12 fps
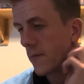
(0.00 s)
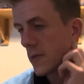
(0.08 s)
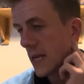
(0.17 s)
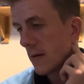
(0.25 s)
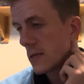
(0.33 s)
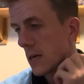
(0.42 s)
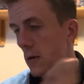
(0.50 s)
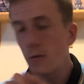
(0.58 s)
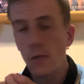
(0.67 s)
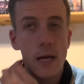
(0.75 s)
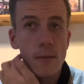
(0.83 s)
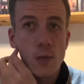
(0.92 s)
Darren tells
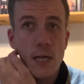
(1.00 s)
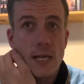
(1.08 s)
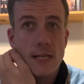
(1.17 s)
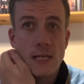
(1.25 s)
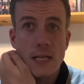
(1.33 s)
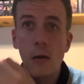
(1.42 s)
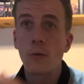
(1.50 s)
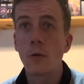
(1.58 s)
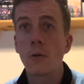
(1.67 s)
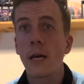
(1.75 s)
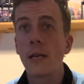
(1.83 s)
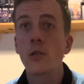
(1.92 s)
JJ to tell
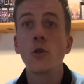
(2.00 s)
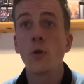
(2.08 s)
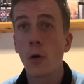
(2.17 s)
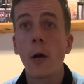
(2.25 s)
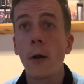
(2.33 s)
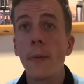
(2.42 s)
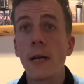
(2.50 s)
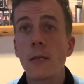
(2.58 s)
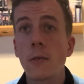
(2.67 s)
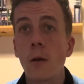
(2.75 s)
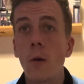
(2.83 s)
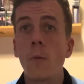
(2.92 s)
Suzanne you're not going back to
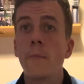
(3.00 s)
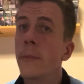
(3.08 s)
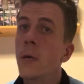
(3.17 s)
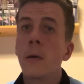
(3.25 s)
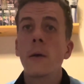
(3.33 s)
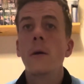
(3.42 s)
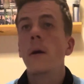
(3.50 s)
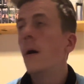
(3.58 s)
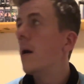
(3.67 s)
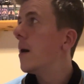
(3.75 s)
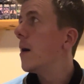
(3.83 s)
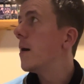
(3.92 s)
school.
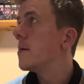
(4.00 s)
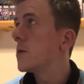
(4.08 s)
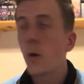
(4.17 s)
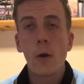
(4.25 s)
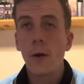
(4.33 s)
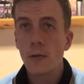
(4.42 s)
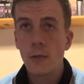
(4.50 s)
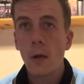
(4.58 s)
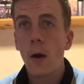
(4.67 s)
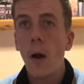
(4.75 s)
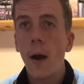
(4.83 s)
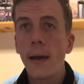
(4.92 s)
To Hollyoaks
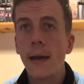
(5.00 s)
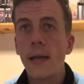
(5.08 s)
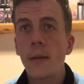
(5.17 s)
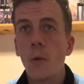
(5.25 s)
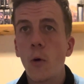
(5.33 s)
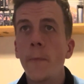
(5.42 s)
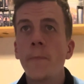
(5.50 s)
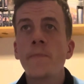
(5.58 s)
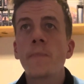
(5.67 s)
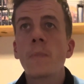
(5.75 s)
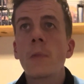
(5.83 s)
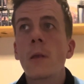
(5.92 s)
High anymore.
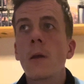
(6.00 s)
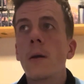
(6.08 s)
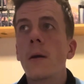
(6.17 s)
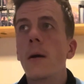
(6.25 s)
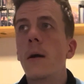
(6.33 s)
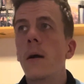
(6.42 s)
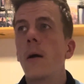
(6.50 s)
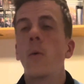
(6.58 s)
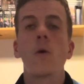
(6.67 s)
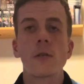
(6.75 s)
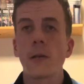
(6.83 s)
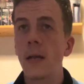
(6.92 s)

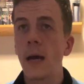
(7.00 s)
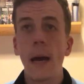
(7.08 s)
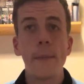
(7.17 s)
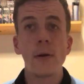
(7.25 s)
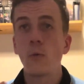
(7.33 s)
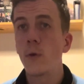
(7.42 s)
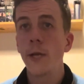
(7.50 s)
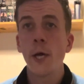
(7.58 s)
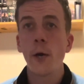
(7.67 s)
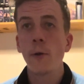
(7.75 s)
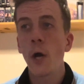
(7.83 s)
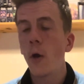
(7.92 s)
What's gonna happen? We
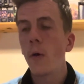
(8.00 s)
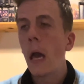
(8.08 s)
don't know.